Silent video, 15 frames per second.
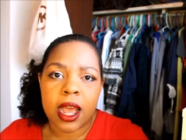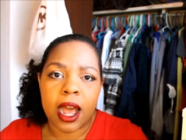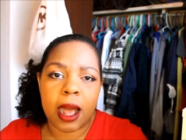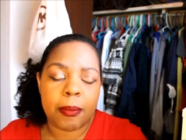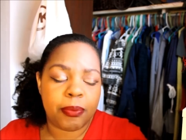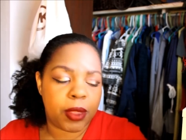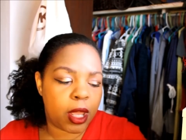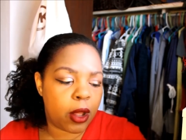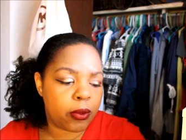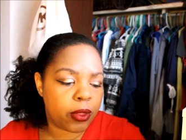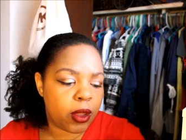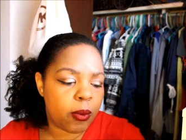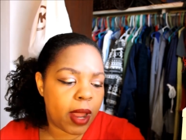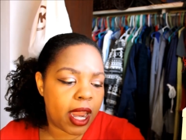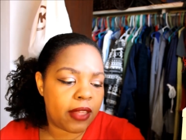The
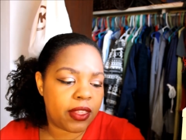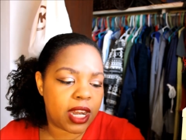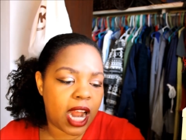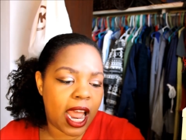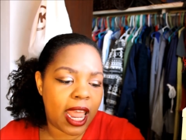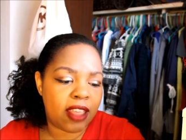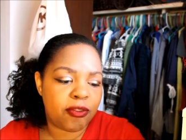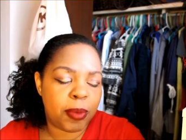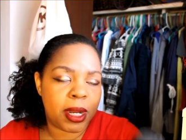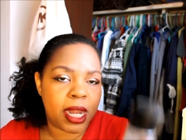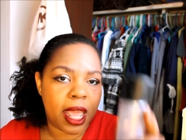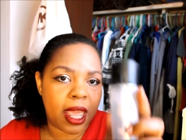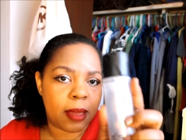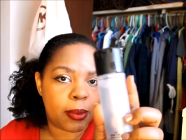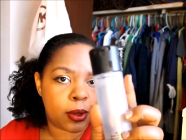only way that I've been
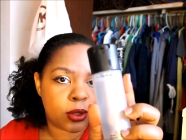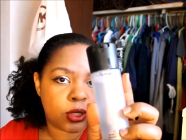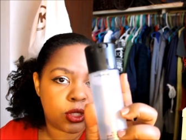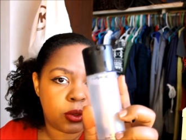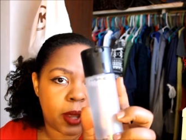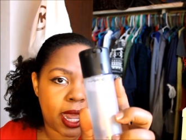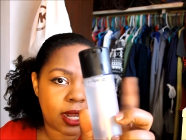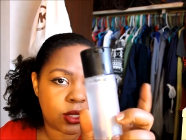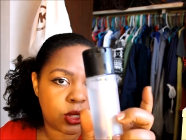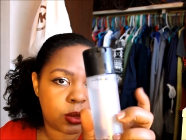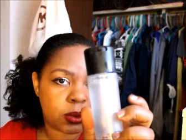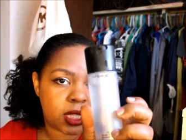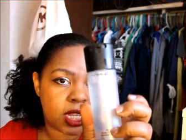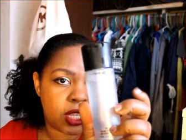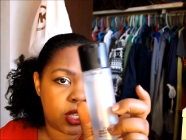able to
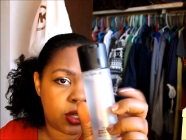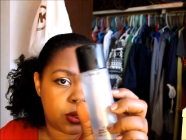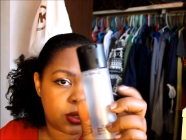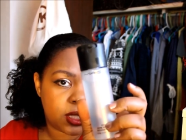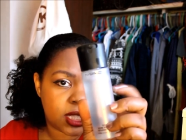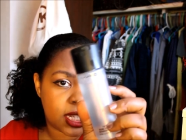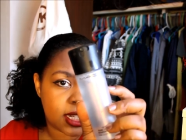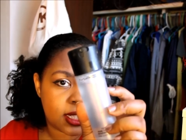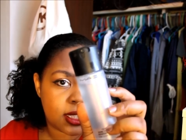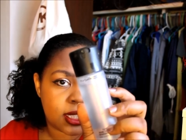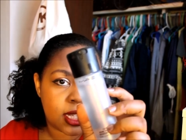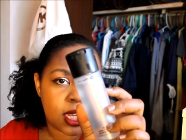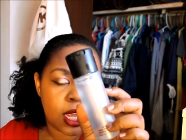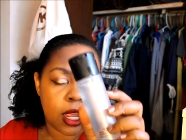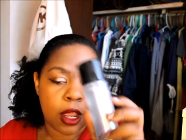actually use this
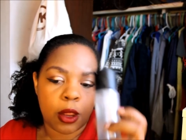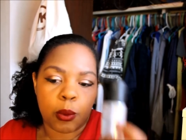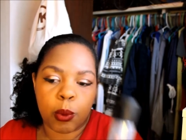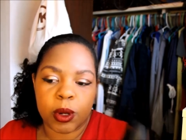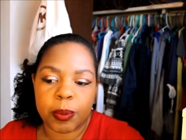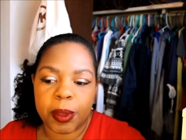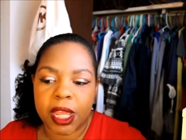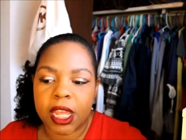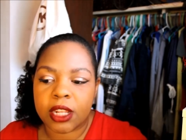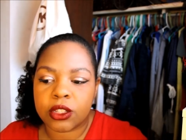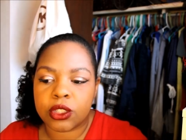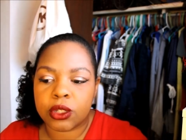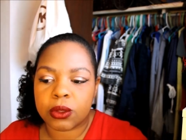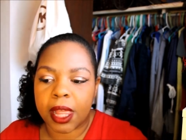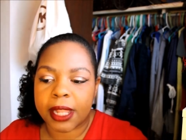would be
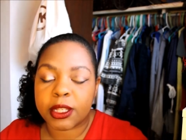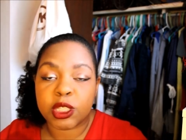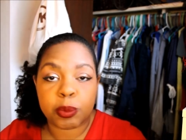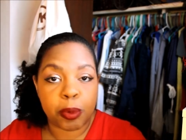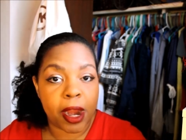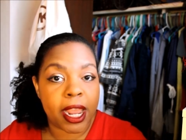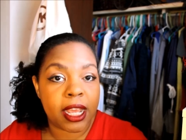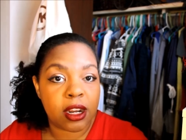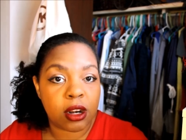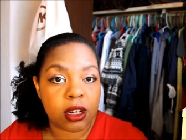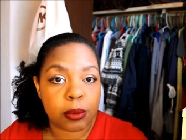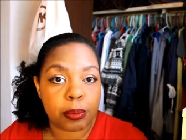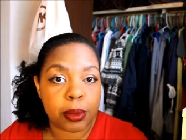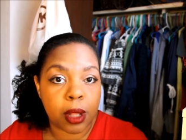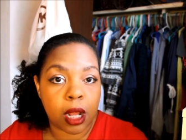to like spray it on
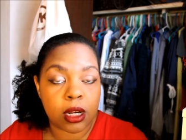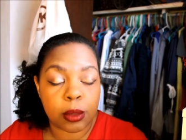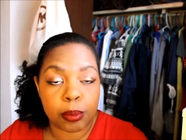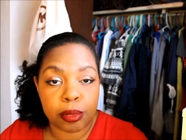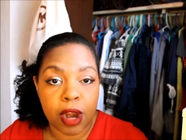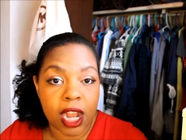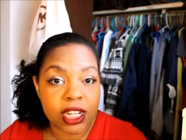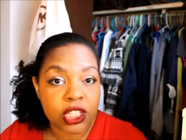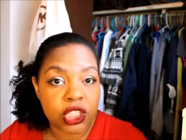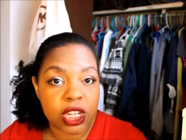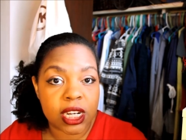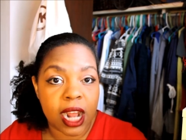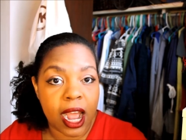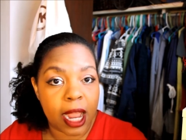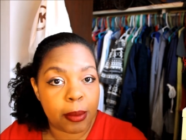a brush,
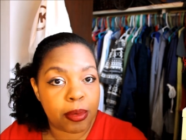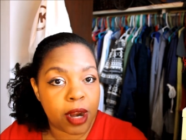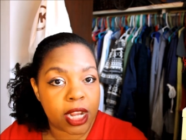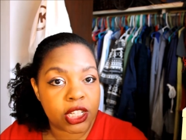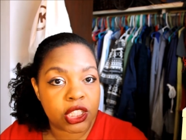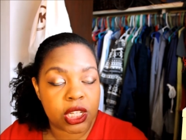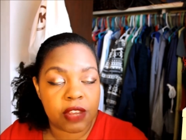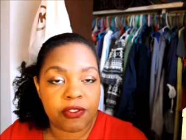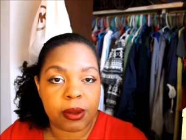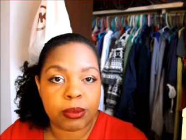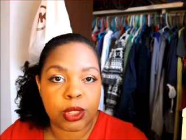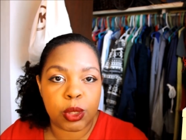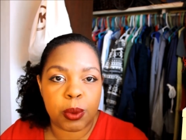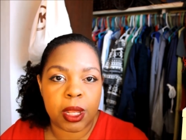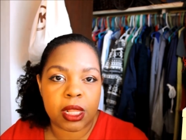an eye brush, if I'm
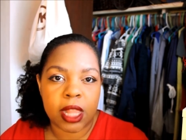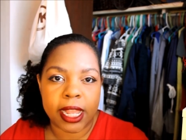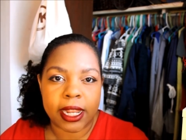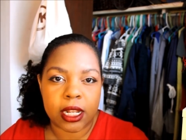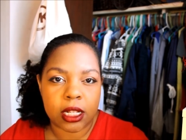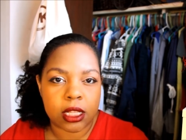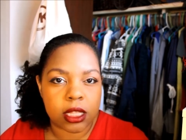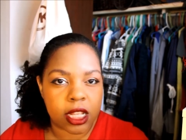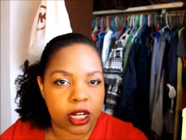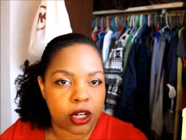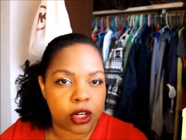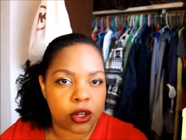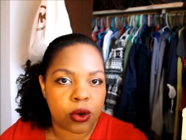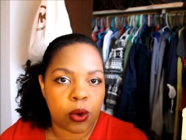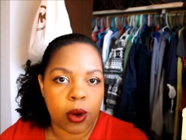doing like a
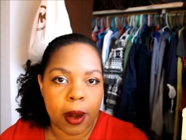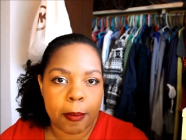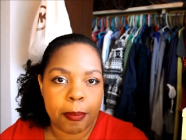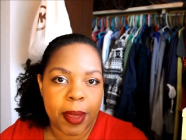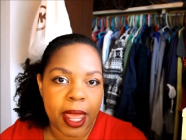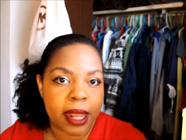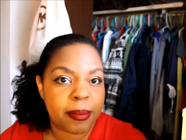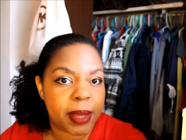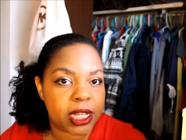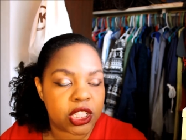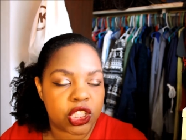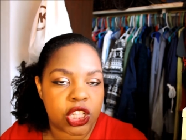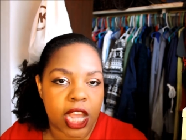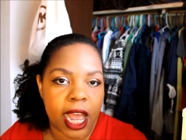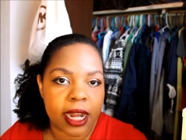glitter or a pigment
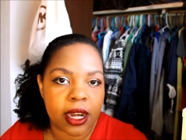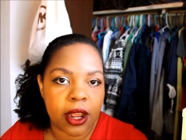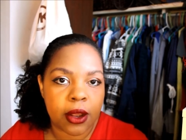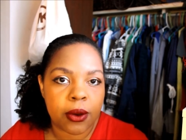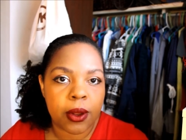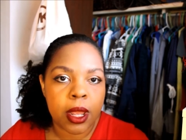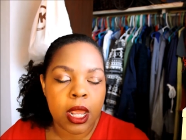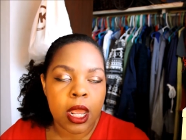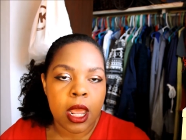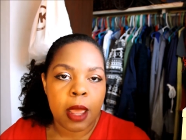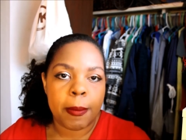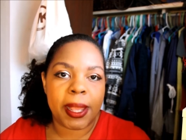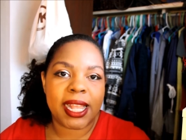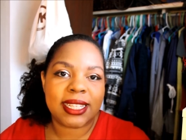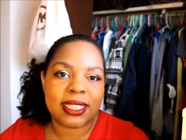shadow,
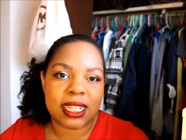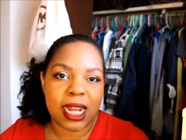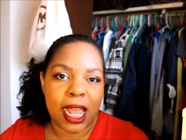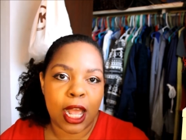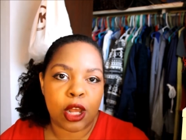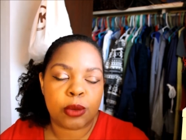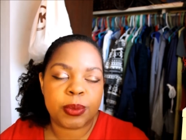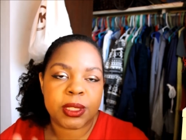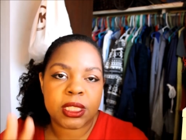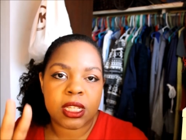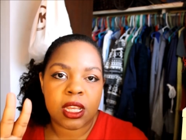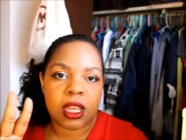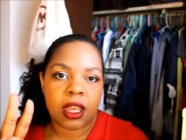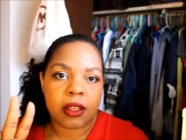because it helps